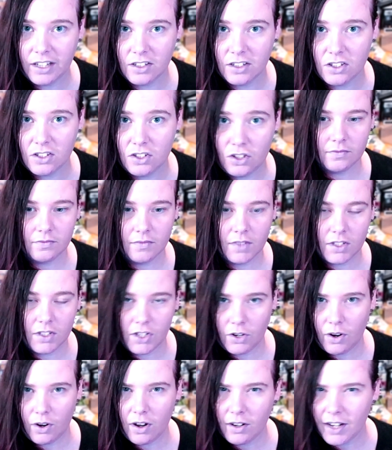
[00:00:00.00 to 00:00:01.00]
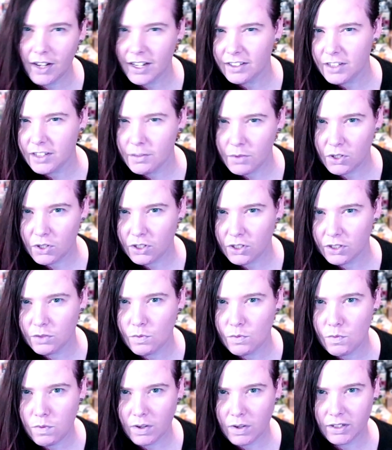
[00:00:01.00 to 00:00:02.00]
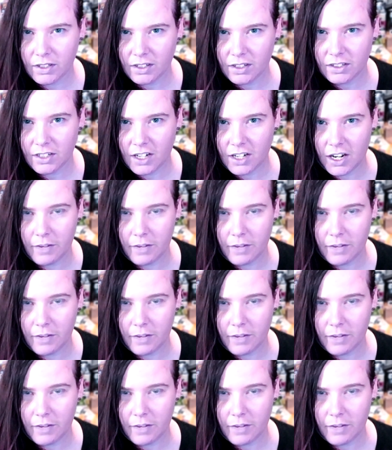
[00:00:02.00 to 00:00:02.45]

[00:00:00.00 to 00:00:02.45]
So I'll add them on one at a time.